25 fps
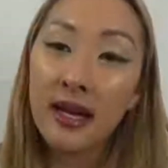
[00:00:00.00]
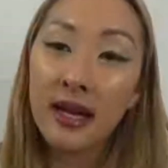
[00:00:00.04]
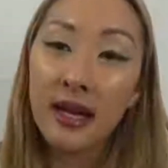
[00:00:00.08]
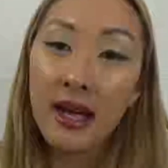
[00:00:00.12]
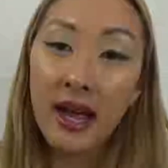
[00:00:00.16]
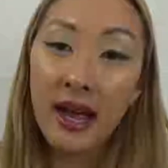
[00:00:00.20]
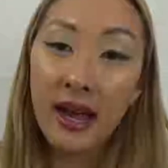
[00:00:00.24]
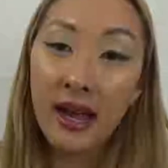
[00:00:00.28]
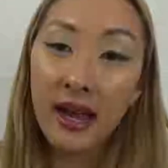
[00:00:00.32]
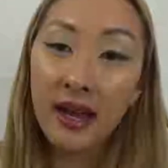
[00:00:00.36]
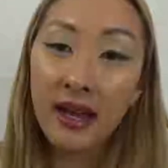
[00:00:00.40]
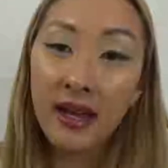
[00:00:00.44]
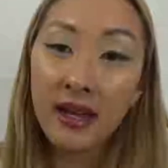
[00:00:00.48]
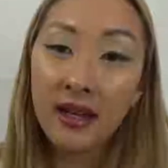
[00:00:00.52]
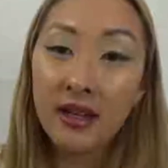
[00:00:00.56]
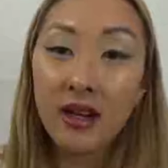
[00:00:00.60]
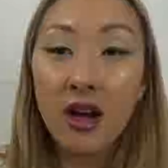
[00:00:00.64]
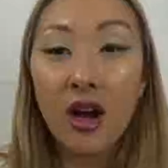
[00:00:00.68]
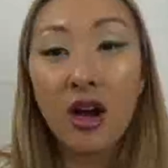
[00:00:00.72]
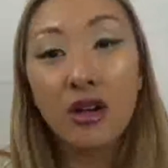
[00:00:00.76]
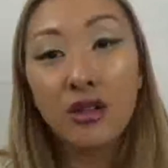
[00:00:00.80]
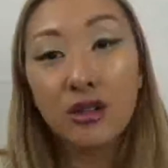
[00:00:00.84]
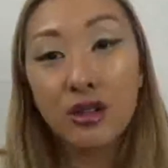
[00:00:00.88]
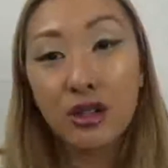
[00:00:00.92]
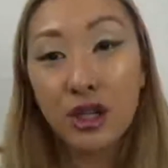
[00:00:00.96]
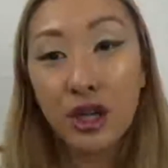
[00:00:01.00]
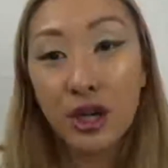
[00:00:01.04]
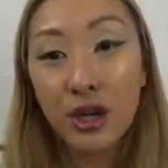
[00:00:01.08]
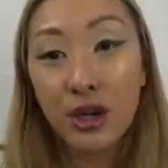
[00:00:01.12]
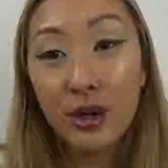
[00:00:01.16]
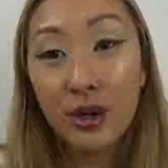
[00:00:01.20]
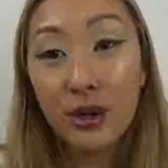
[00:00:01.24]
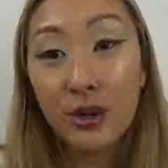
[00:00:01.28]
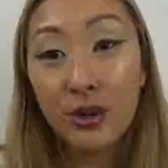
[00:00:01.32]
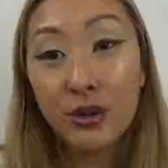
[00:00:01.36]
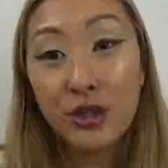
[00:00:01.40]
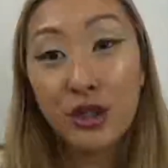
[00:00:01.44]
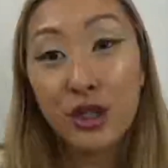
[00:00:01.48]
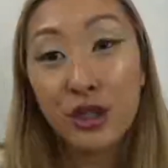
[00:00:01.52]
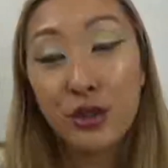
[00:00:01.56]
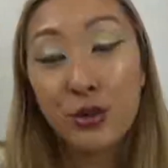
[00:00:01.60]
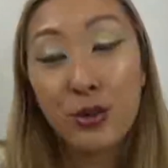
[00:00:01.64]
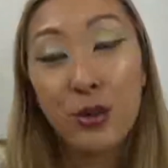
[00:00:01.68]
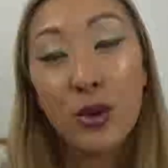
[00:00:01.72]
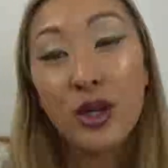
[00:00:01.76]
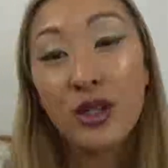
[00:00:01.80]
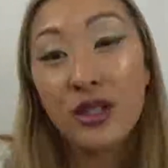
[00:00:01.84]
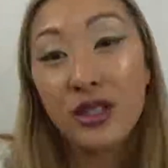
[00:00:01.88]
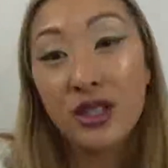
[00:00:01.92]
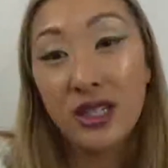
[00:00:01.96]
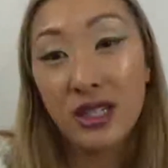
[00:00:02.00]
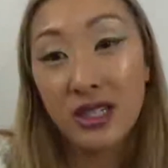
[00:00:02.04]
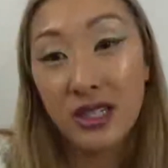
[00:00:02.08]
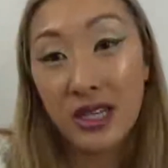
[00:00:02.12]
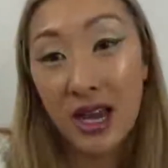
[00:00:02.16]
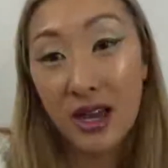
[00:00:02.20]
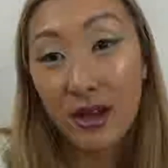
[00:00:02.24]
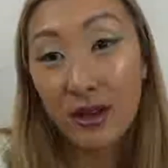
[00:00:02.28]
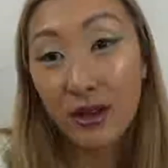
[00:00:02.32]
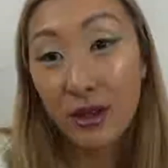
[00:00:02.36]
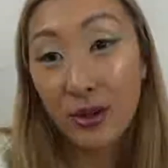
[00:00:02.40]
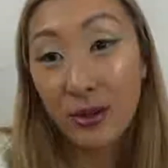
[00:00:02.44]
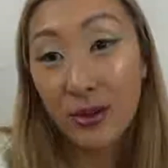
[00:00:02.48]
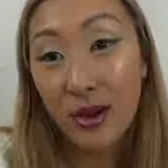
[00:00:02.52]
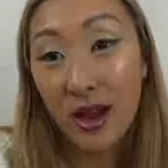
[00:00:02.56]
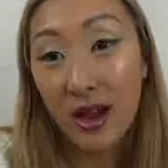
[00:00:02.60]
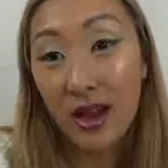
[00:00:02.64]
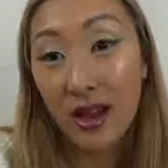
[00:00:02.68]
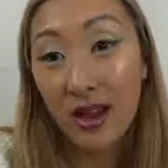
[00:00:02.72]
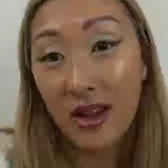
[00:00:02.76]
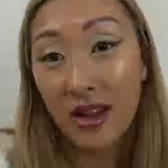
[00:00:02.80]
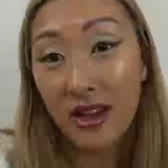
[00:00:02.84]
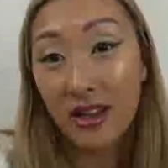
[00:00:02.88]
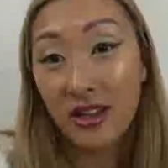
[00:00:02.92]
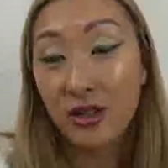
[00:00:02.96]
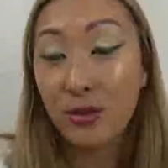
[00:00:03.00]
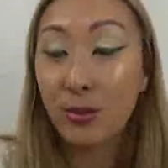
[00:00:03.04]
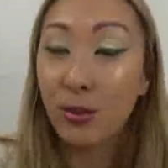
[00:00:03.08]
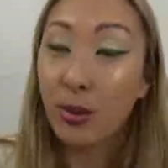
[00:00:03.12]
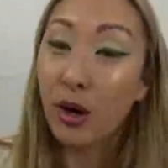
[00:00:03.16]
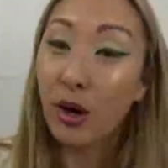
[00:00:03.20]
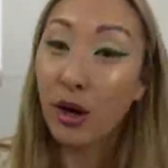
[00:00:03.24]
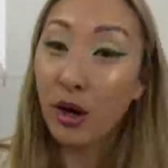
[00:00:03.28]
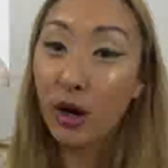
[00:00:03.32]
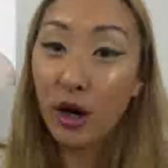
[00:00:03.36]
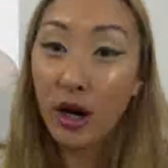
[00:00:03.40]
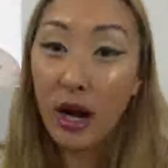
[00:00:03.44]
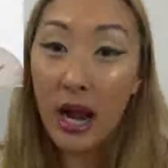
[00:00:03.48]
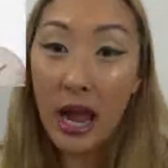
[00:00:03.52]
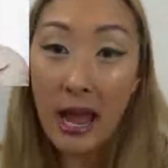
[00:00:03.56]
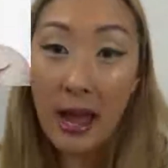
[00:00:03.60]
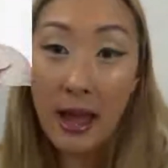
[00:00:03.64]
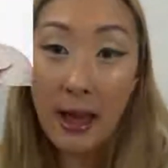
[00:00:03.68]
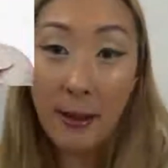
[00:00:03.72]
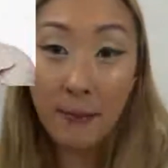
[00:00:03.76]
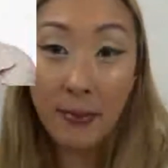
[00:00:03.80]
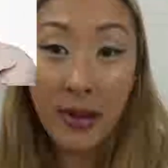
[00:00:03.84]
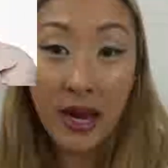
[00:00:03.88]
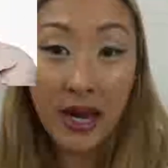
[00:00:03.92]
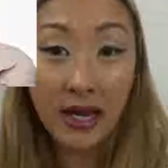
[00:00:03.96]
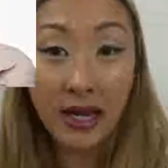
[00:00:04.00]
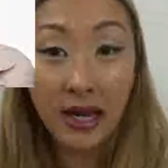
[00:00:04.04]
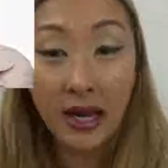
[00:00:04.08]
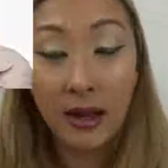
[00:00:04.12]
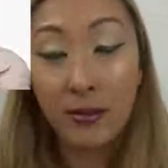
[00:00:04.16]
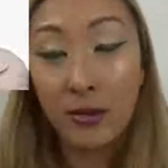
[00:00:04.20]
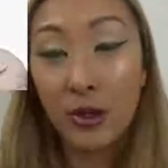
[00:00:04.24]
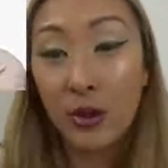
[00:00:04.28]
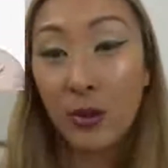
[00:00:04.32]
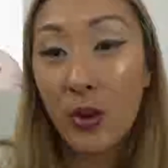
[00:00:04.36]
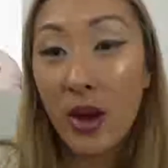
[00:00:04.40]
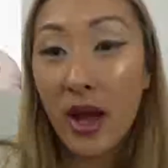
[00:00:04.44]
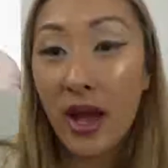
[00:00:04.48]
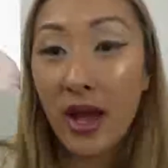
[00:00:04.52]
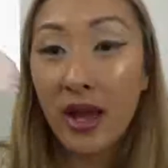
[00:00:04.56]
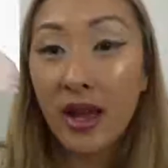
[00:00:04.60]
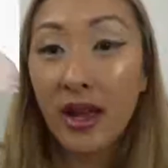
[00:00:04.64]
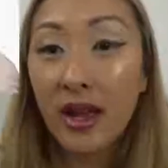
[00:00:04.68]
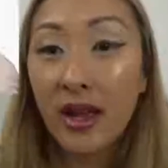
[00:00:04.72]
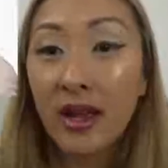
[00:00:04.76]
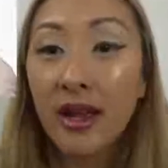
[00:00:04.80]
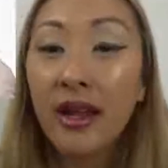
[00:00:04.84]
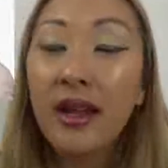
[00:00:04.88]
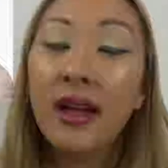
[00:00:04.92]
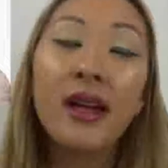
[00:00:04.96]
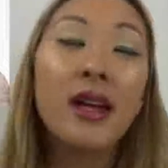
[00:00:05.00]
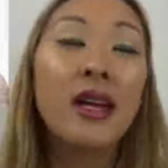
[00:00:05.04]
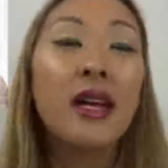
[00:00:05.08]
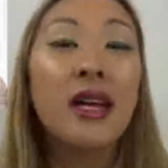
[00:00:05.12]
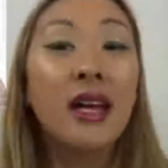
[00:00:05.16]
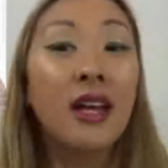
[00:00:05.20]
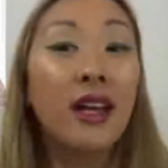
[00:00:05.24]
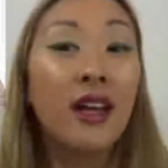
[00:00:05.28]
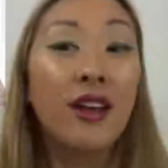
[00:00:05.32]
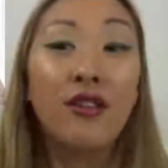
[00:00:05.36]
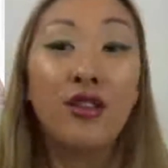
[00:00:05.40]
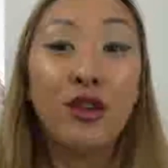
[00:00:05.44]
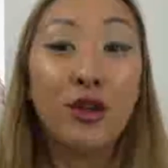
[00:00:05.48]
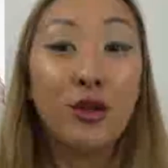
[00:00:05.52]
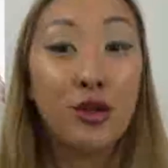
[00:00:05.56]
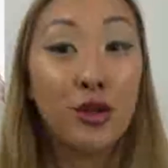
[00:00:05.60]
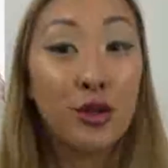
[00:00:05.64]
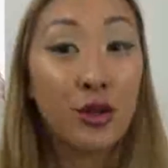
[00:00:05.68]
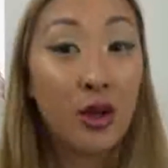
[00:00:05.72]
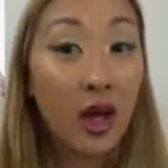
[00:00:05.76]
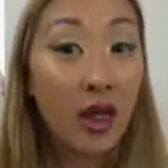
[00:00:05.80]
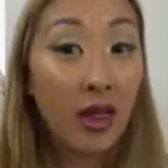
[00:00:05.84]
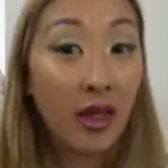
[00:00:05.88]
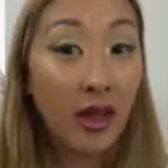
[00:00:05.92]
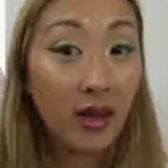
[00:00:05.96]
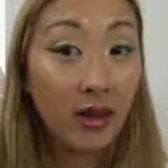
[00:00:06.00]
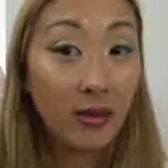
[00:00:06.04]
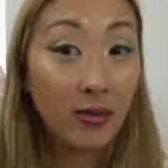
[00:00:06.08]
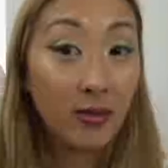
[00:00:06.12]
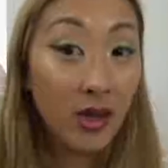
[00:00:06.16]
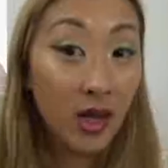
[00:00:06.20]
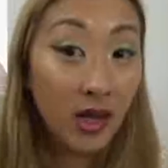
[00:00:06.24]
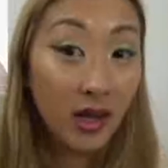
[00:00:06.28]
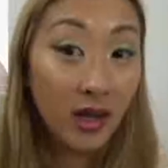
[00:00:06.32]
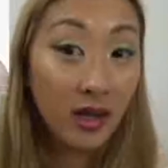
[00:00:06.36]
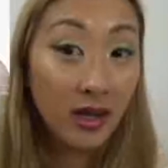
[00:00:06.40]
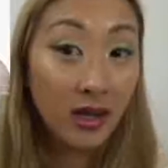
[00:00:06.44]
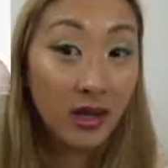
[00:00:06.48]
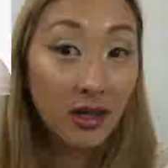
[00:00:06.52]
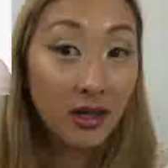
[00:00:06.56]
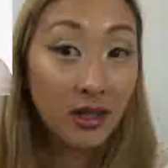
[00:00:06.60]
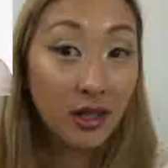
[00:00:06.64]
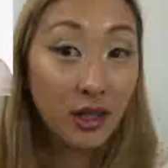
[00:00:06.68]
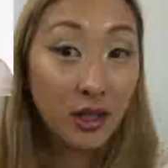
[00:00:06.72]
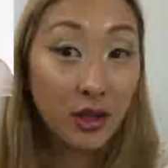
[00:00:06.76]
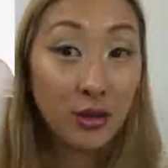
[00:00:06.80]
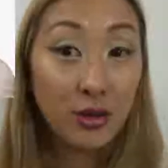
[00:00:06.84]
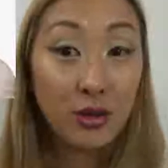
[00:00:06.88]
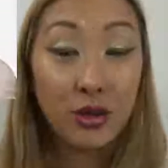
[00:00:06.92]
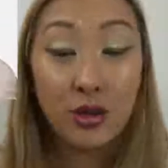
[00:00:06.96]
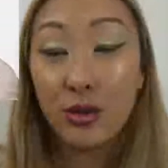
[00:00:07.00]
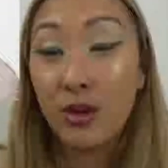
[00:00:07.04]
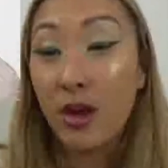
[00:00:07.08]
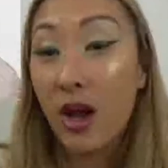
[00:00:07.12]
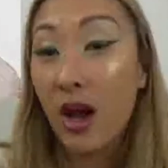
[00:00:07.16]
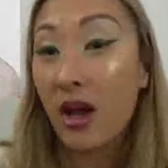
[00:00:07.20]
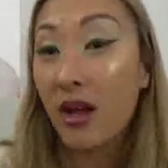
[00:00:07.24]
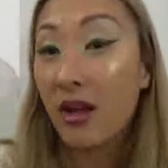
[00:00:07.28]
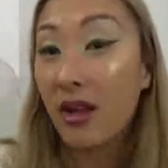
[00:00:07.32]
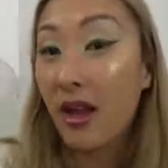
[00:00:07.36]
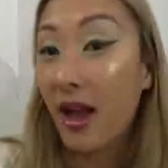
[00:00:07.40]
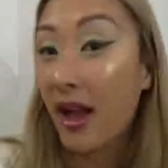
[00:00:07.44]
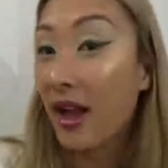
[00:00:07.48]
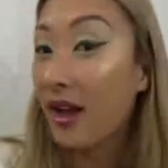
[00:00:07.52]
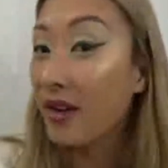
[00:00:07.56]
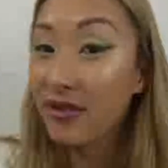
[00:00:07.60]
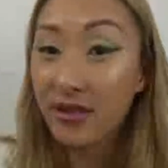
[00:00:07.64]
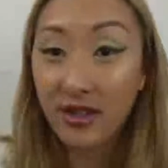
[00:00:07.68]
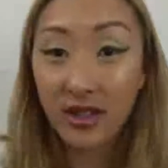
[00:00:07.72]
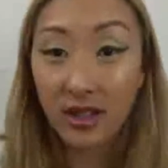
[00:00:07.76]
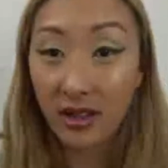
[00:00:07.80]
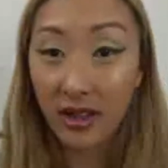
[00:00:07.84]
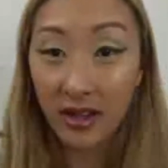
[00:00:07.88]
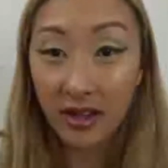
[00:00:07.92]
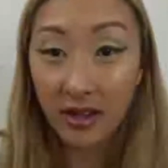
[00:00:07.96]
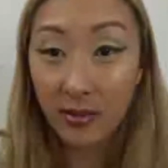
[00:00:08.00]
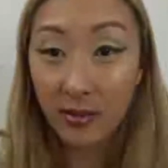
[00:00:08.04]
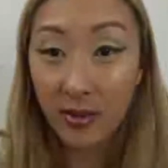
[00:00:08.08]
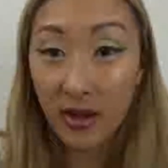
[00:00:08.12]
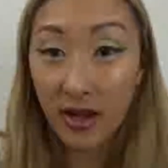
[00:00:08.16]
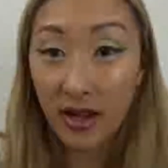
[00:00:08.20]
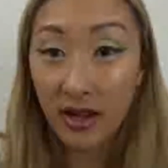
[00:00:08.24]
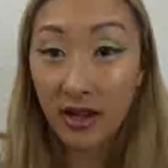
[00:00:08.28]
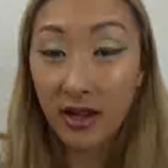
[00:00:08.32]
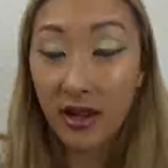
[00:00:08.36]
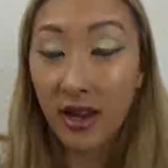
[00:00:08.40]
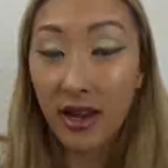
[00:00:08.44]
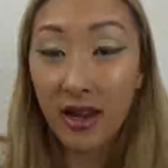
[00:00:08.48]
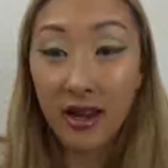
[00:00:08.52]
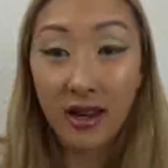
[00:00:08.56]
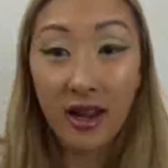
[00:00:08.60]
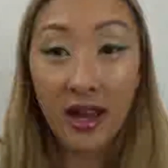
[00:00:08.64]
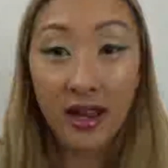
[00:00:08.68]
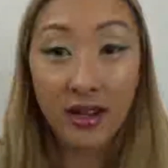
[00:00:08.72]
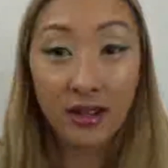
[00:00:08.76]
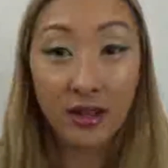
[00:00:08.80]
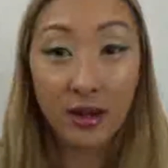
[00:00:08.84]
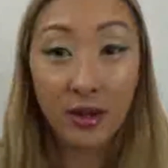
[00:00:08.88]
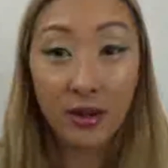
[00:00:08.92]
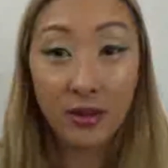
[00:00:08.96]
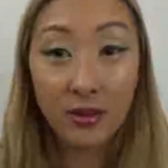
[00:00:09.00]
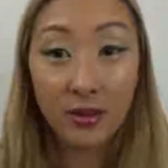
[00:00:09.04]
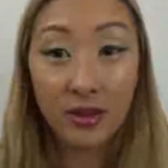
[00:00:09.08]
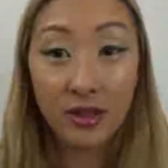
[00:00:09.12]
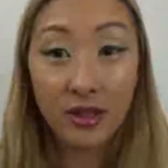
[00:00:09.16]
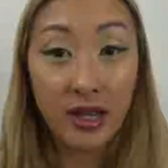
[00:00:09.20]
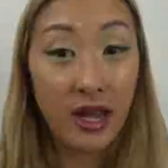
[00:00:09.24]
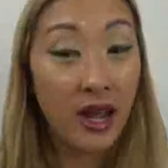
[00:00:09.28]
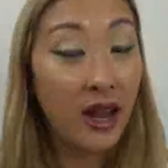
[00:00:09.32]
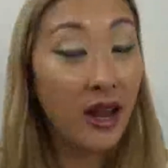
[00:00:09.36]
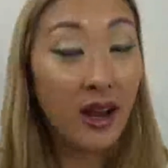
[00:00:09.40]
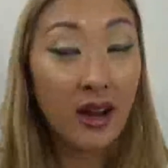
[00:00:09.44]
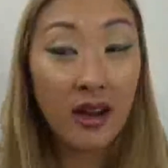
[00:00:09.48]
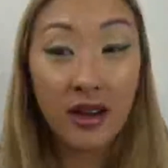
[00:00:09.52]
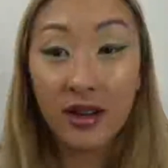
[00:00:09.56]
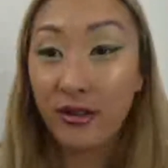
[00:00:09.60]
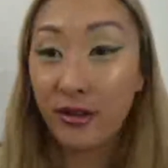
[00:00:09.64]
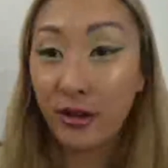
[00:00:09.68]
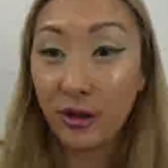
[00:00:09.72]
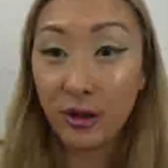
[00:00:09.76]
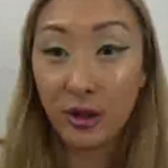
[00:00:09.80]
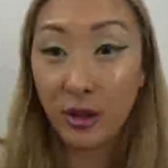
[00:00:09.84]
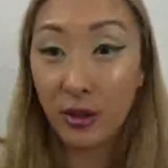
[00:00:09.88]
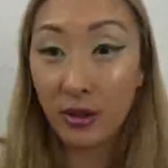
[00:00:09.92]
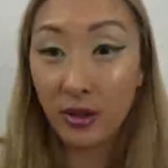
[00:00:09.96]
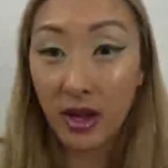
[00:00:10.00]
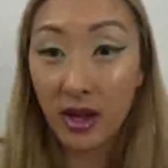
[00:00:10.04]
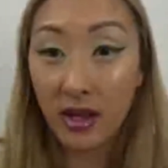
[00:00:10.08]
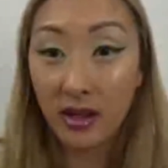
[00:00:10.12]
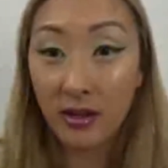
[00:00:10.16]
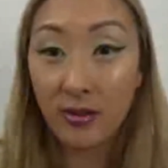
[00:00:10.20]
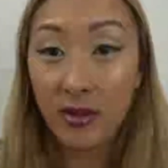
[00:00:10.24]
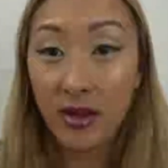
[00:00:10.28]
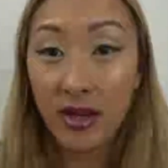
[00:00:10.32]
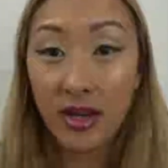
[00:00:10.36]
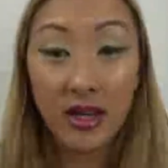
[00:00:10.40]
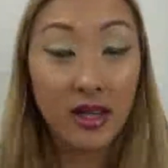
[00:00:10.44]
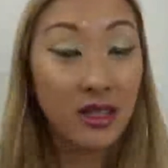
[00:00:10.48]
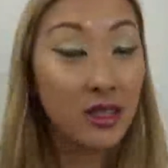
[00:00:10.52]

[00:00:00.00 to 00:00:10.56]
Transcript: And also, just want to tell you guys per Manny MUA, if you do not like me, you do not have to like me, and I don't care if you don't like me.